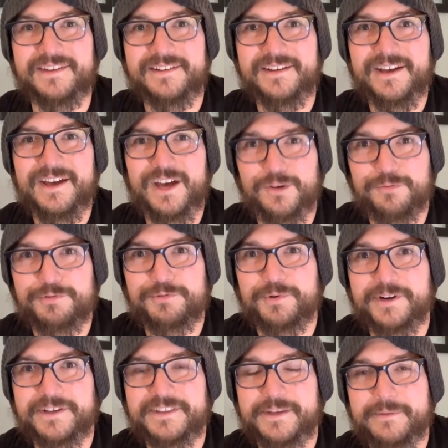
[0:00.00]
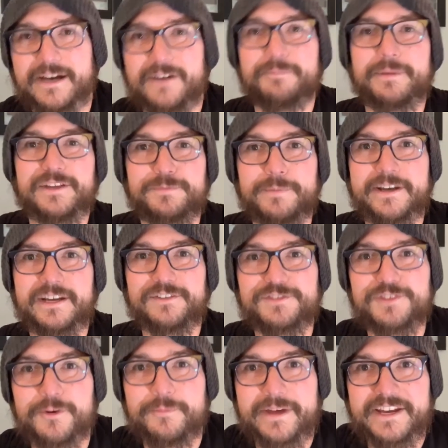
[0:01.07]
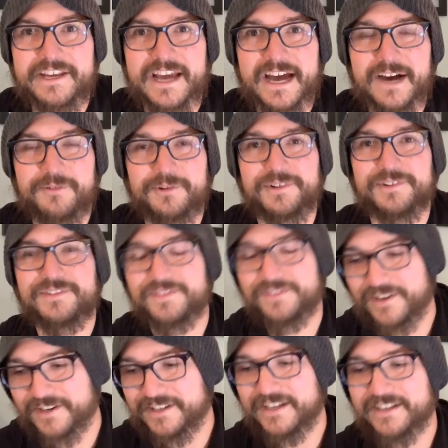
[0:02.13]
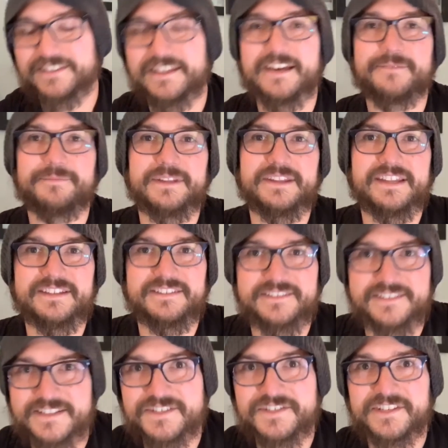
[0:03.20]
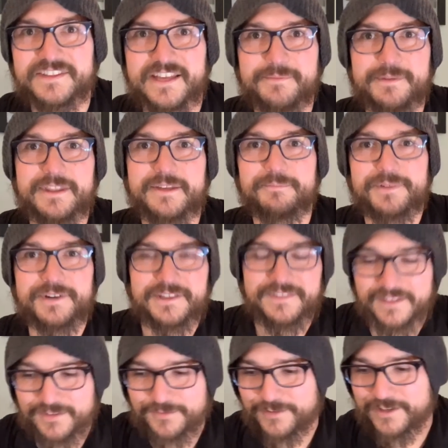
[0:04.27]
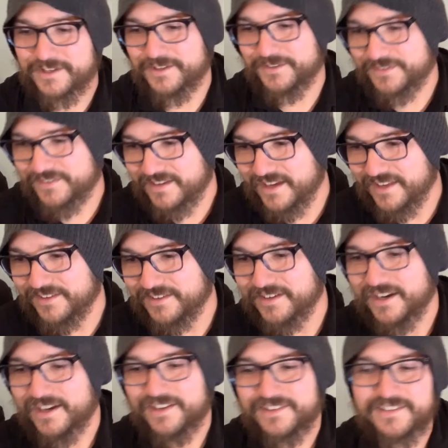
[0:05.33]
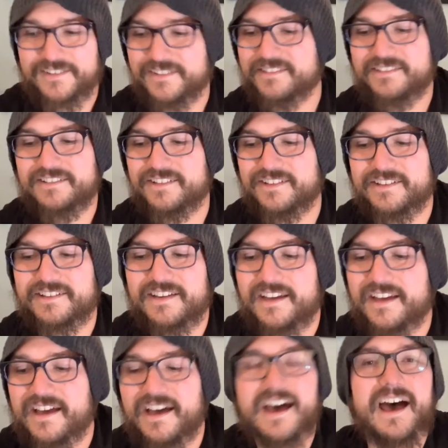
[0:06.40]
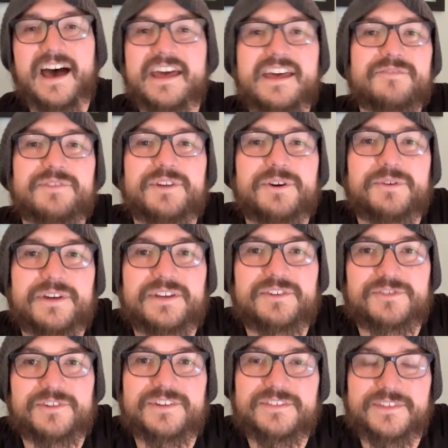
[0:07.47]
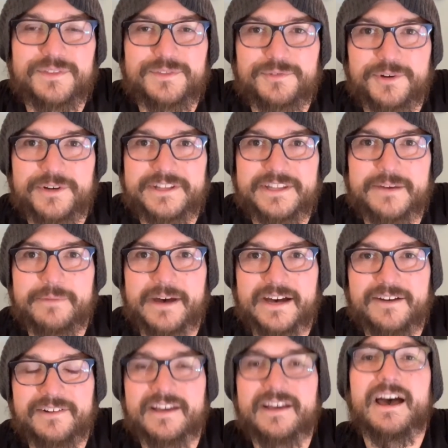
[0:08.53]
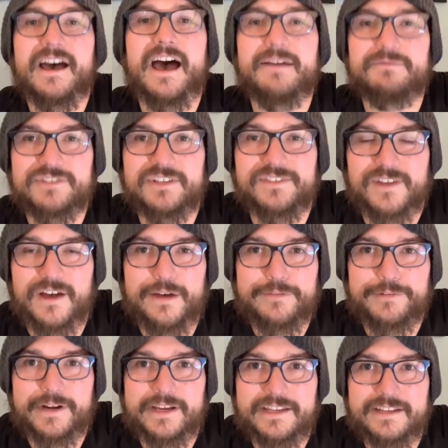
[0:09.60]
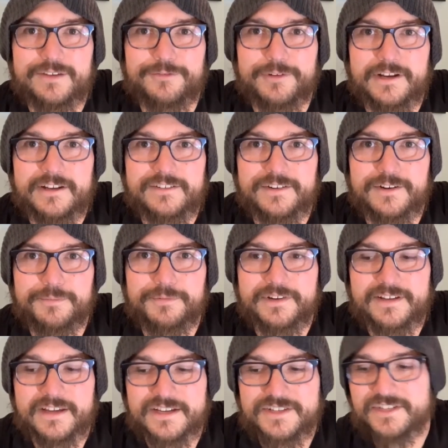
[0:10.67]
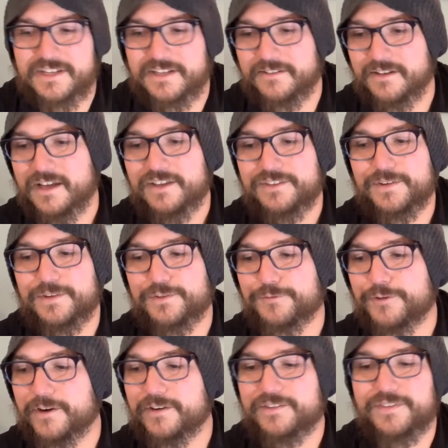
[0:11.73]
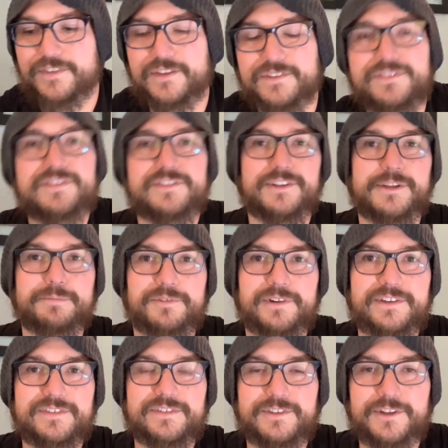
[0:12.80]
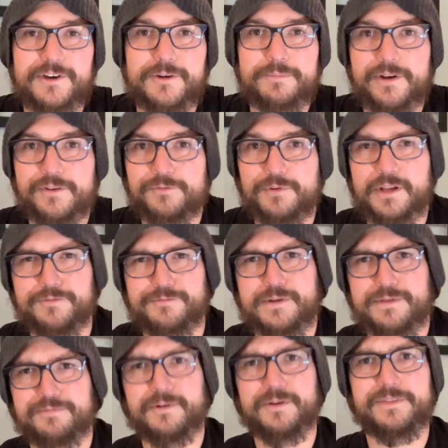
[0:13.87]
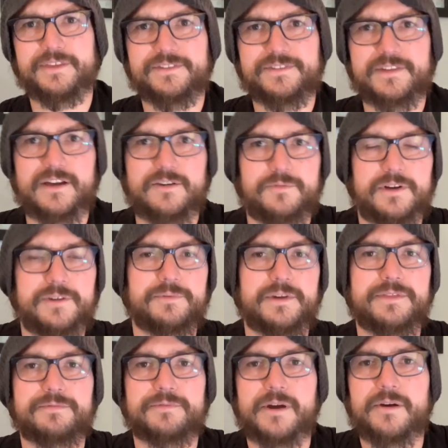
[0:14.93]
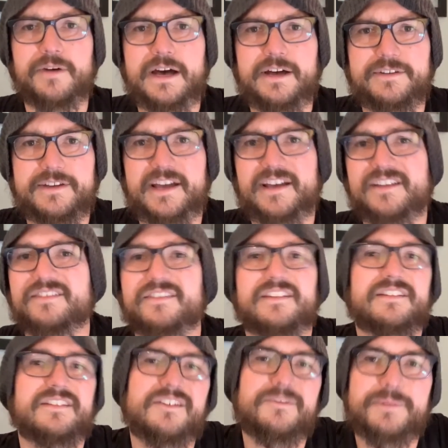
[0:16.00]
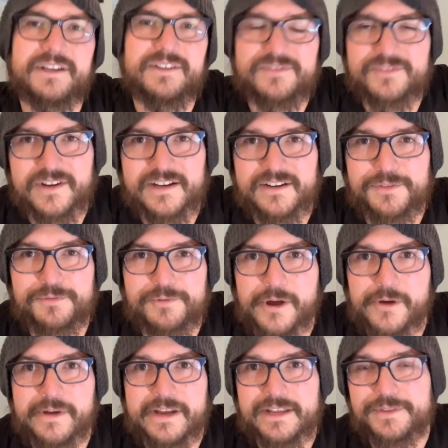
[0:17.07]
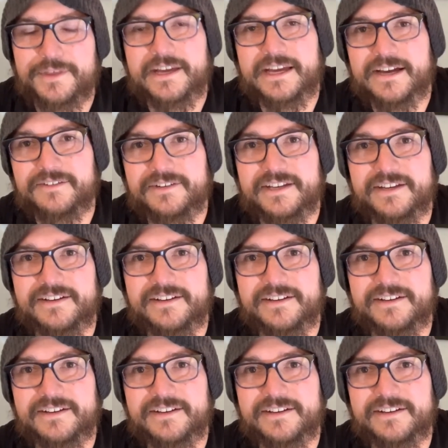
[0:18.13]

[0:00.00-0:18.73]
of throwing them out by spending so many hours studying them and then teaching them and then putting these videos together. So look, I have no interest in throwing them out. I'm just offering a different interpretation. So as far as the slippery slope of, well, if we throw this out, what do we throw out next? Nobody's trying to throw anything out here.